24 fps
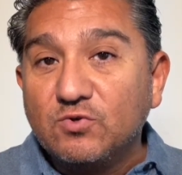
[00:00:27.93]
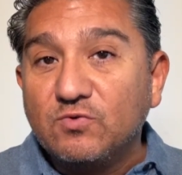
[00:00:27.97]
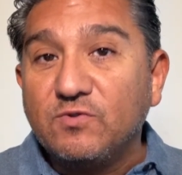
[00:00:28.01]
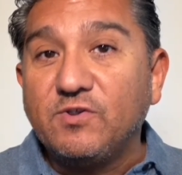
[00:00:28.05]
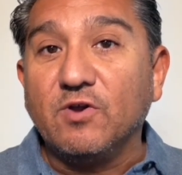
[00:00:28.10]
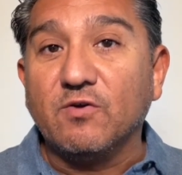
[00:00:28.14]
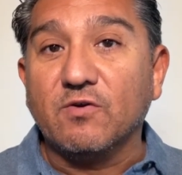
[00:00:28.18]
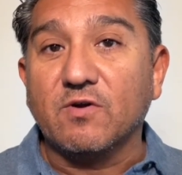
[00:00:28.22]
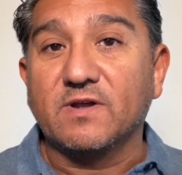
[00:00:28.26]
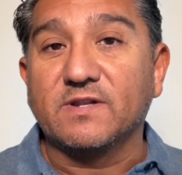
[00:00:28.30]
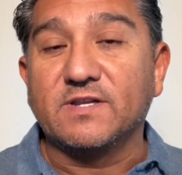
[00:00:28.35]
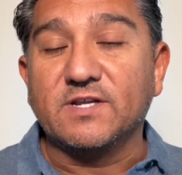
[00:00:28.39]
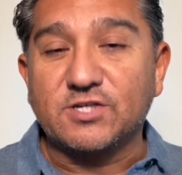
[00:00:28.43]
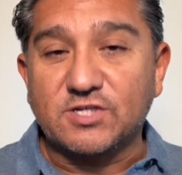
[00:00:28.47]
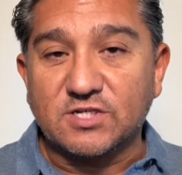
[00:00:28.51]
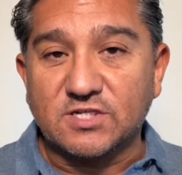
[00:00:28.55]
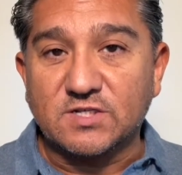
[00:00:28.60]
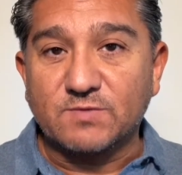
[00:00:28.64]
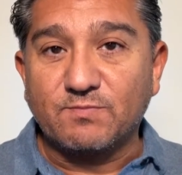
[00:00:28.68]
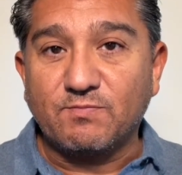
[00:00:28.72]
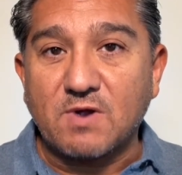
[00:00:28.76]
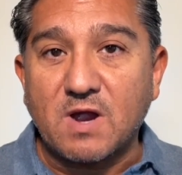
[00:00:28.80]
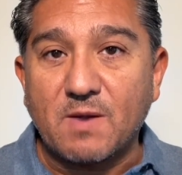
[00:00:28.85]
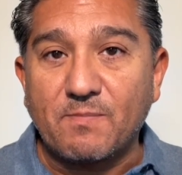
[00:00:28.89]
your
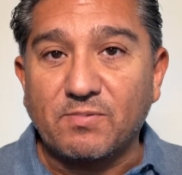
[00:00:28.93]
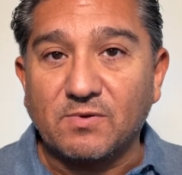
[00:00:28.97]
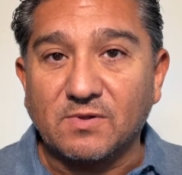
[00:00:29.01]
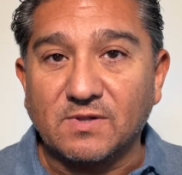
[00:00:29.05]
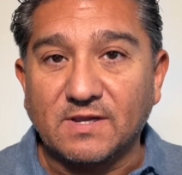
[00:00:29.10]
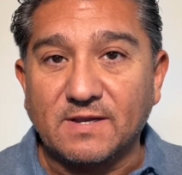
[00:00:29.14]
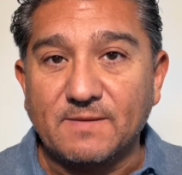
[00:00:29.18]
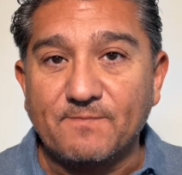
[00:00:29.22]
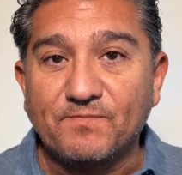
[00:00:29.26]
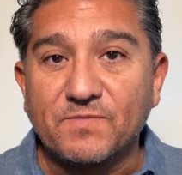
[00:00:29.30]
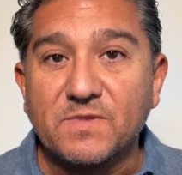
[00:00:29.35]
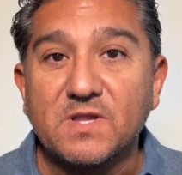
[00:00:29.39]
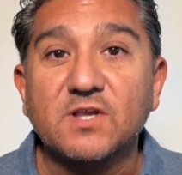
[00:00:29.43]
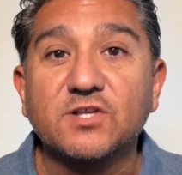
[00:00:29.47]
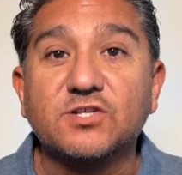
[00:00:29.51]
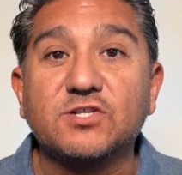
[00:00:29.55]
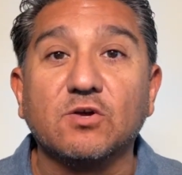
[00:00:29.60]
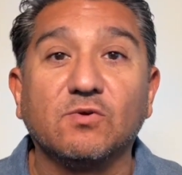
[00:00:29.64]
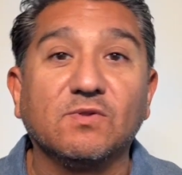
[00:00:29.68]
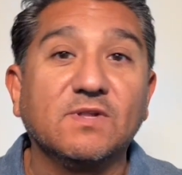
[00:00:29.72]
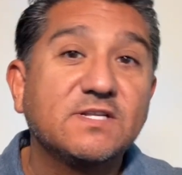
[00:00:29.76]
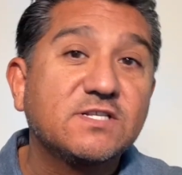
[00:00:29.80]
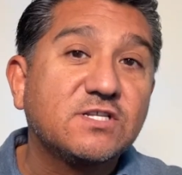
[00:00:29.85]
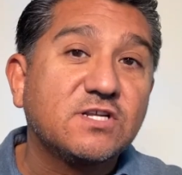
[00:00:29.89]
auditions properly. So
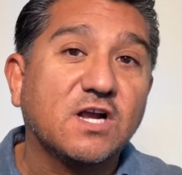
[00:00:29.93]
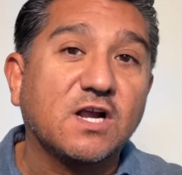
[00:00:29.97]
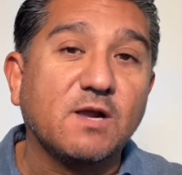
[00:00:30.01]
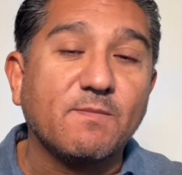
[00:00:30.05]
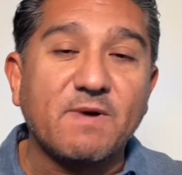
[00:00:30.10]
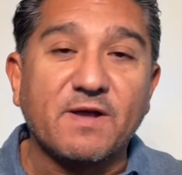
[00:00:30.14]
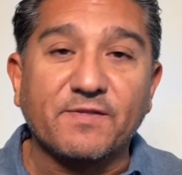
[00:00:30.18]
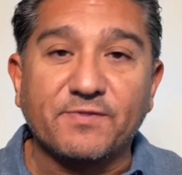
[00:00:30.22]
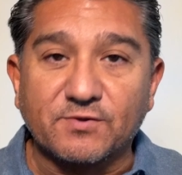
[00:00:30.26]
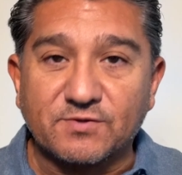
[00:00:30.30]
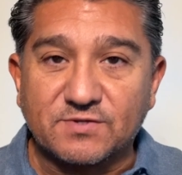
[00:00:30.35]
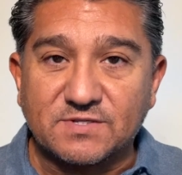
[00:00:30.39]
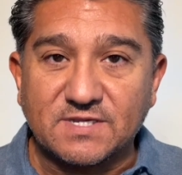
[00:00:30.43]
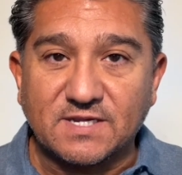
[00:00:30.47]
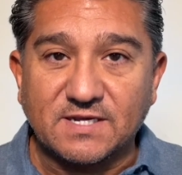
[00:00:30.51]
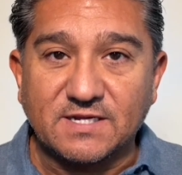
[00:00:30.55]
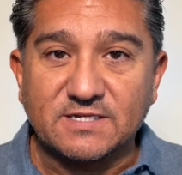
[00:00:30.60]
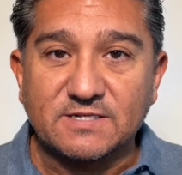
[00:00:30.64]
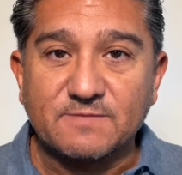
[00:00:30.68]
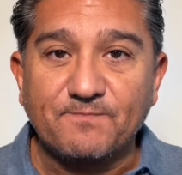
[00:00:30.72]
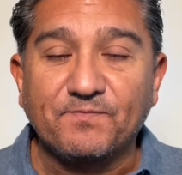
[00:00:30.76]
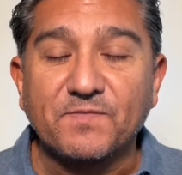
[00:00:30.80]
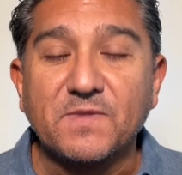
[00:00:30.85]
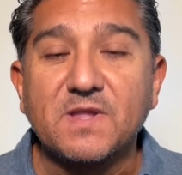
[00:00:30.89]
let's talk about those things.